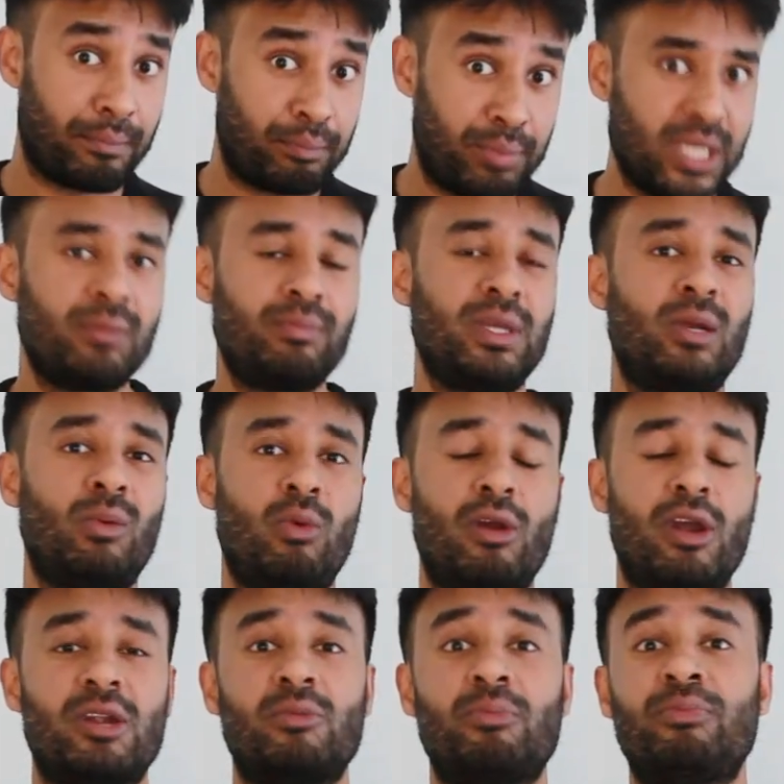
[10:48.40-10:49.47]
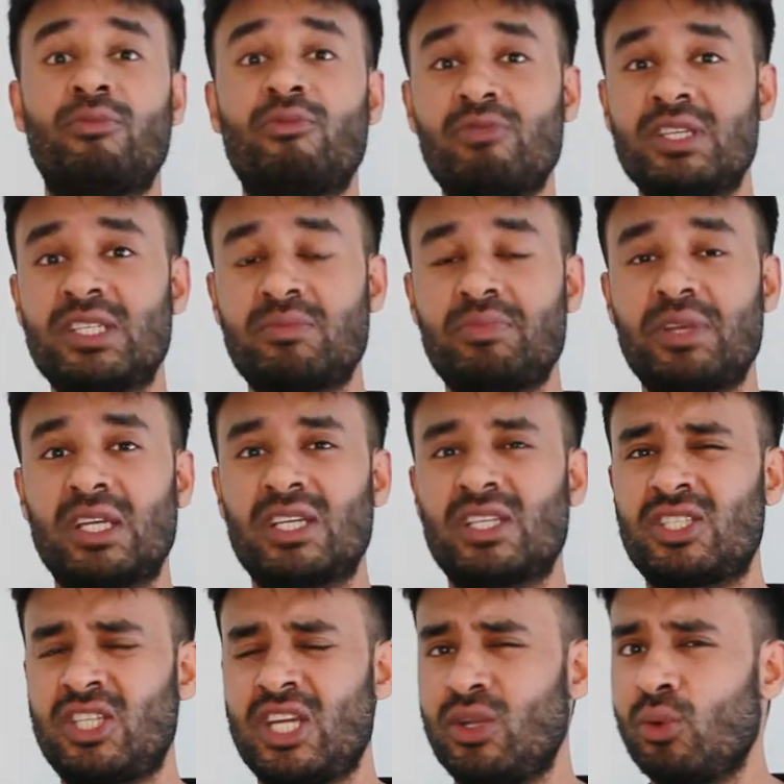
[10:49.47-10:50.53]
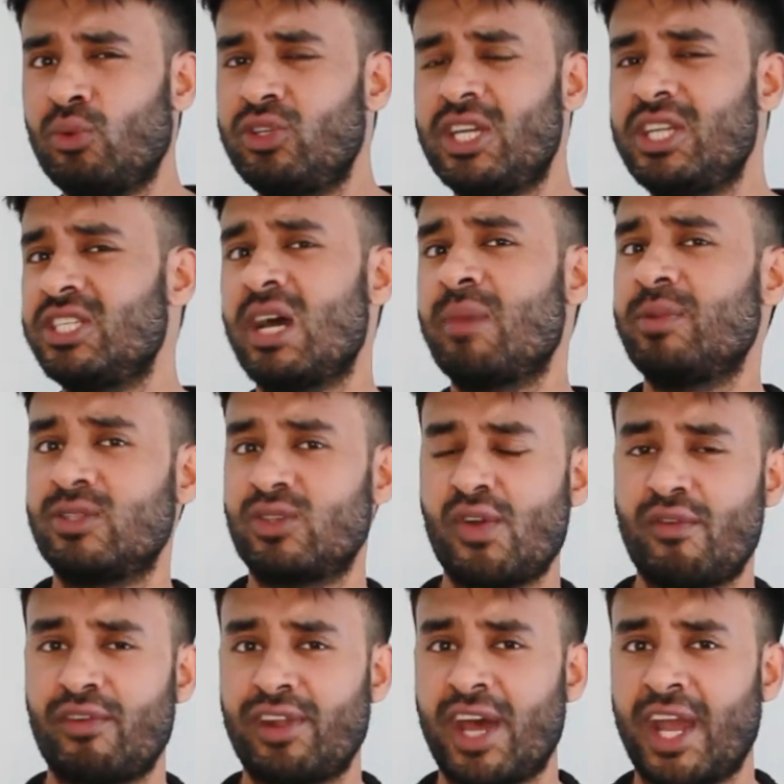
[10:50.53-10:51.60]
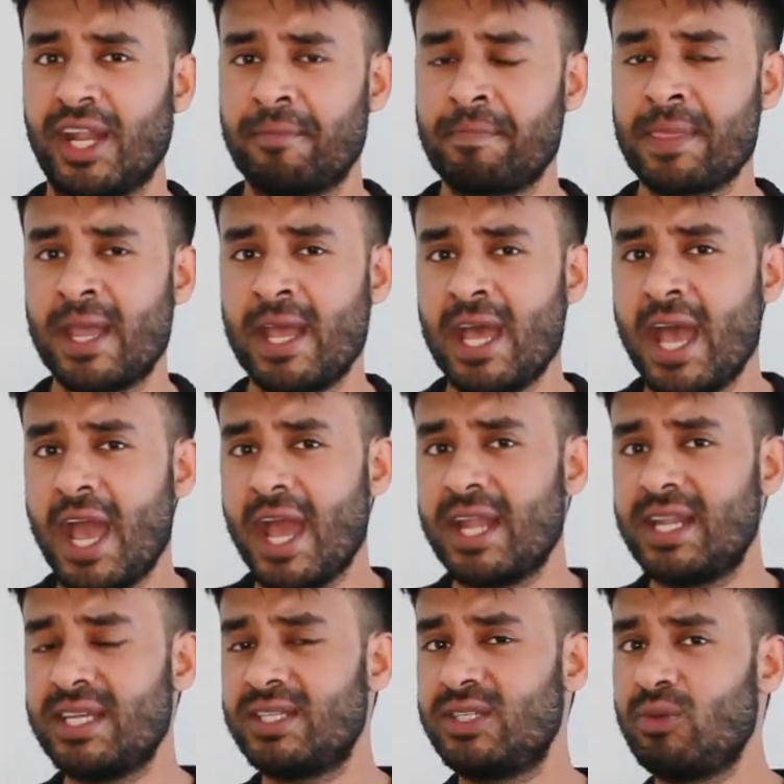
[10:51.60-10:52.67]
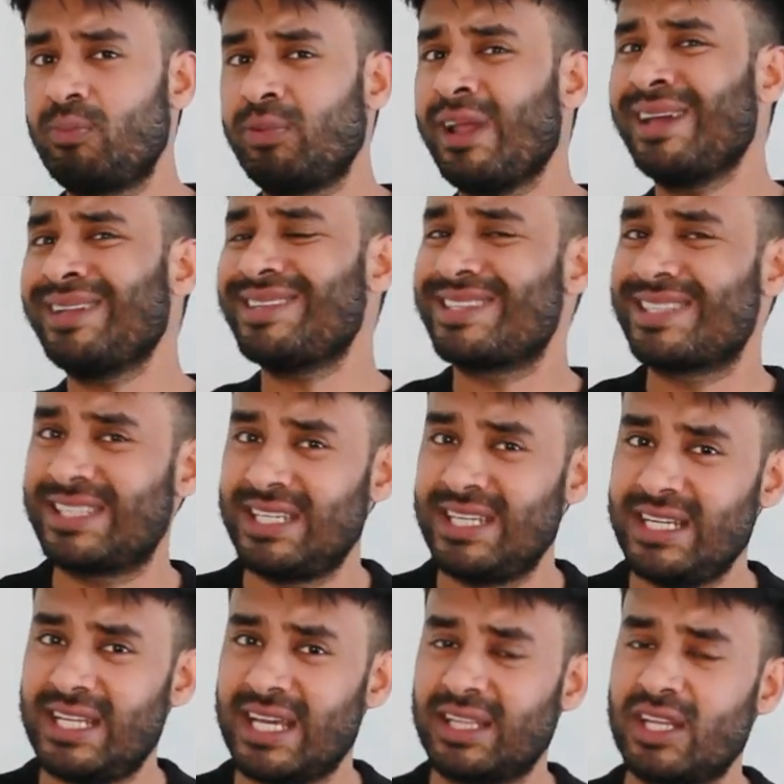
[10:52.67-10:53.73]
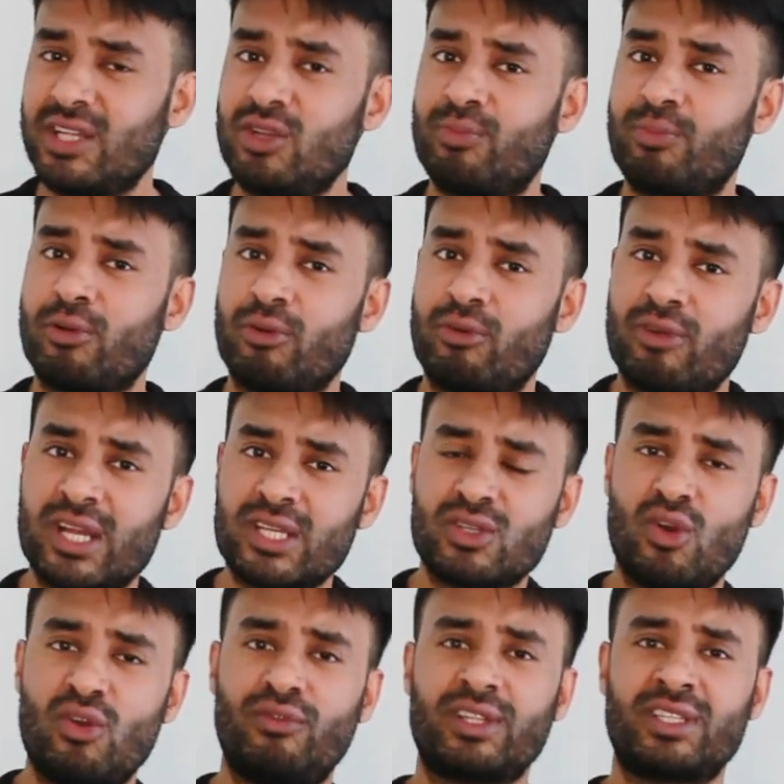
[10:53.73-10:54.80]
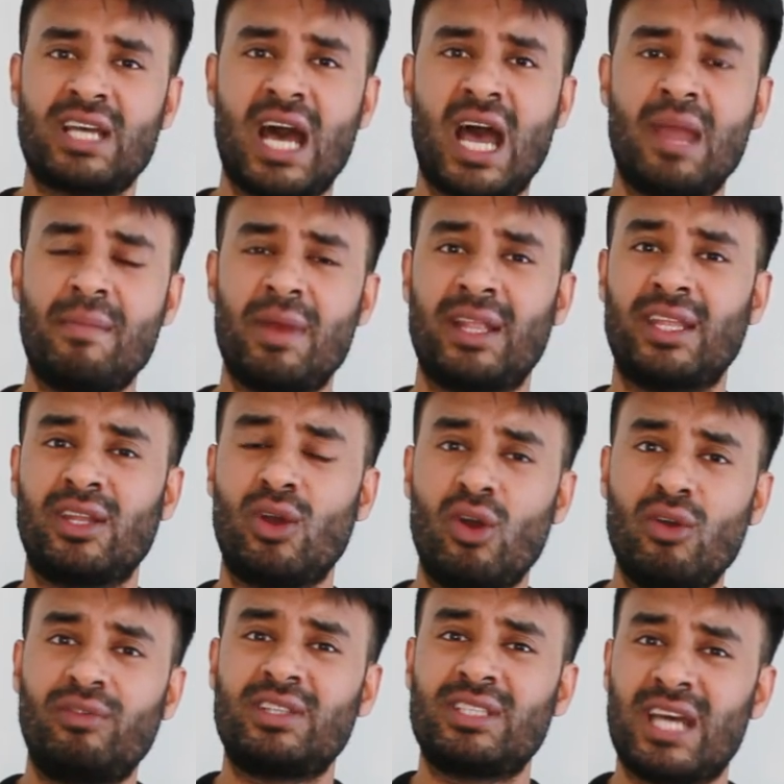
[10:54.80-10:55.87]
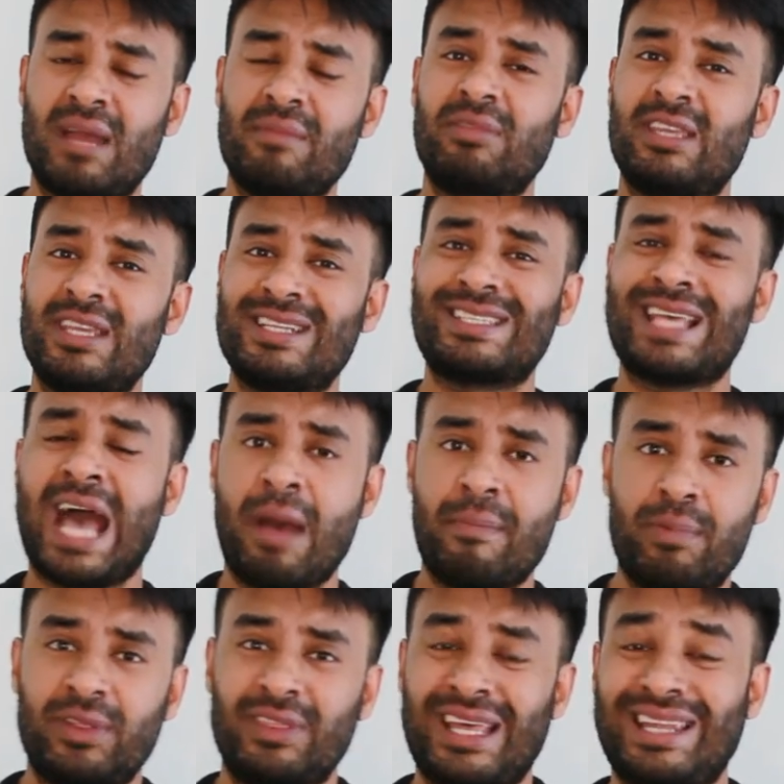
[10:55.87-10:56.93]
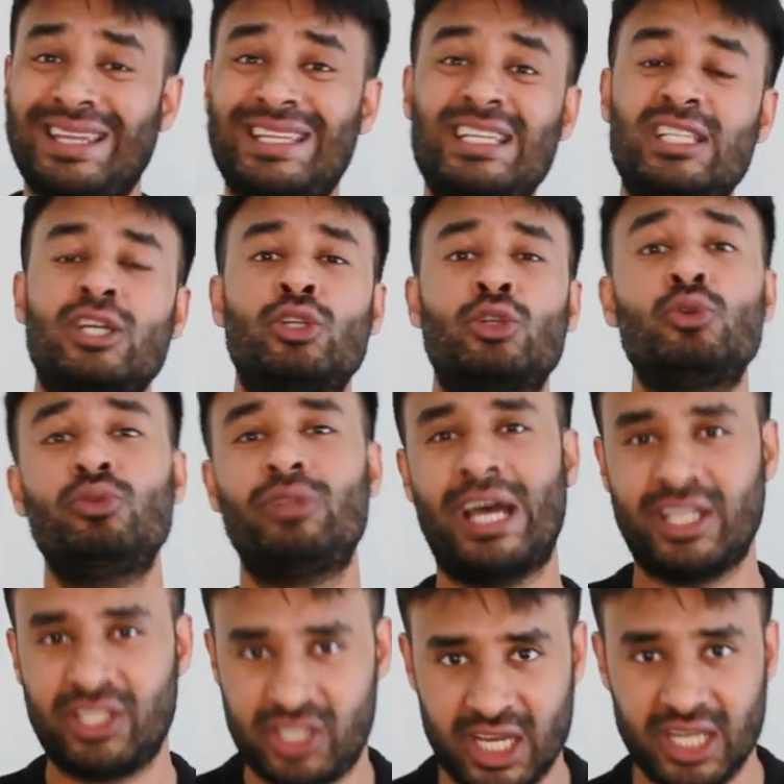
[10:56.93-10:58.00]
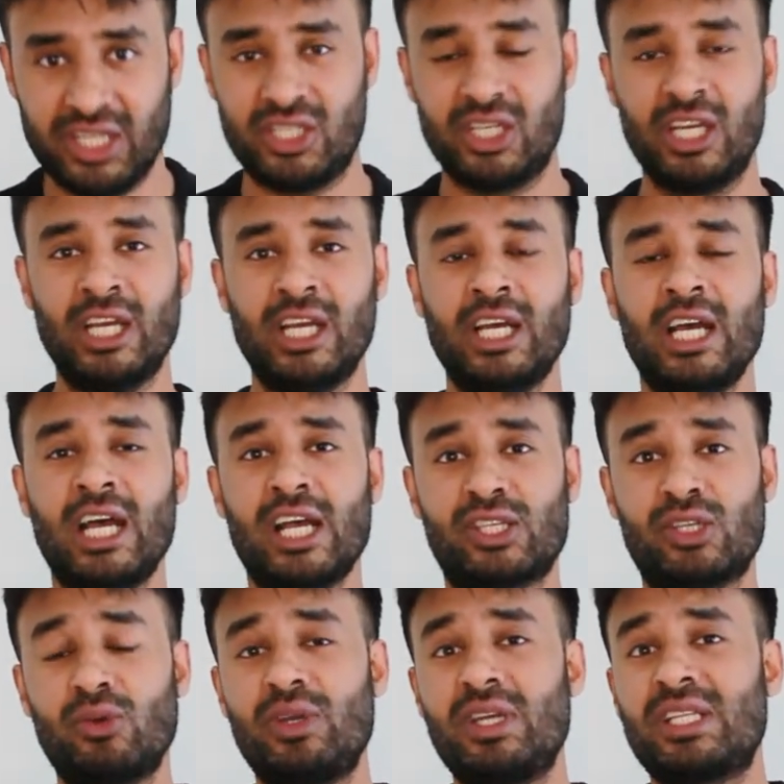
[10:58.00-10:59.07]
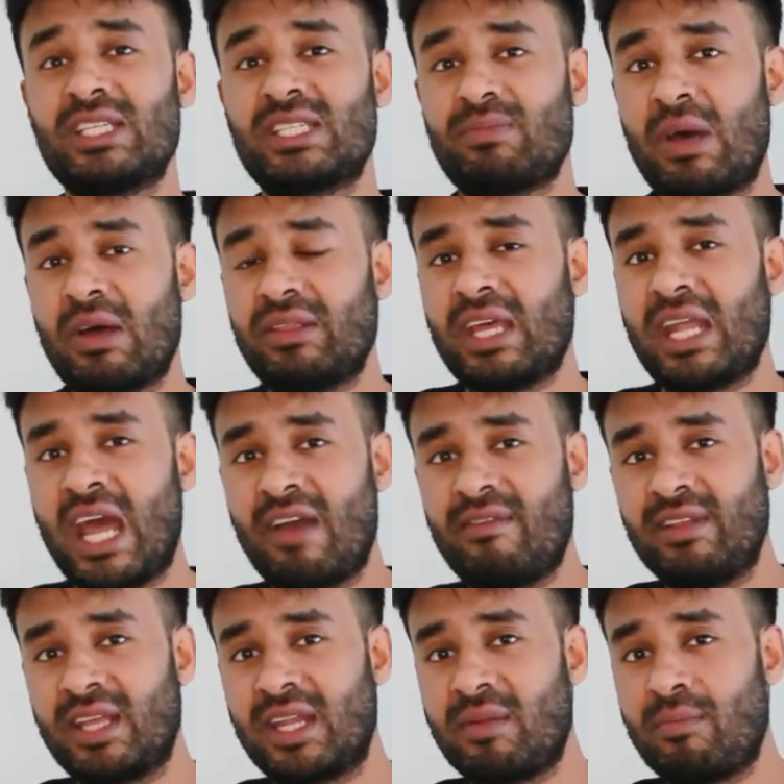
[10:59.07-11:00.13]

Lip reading: big, big word. The reason being is no change happens overnight. It is you plant a seed and then you progress over time. And then over time, things happen that lead to that change. So it is about that, having that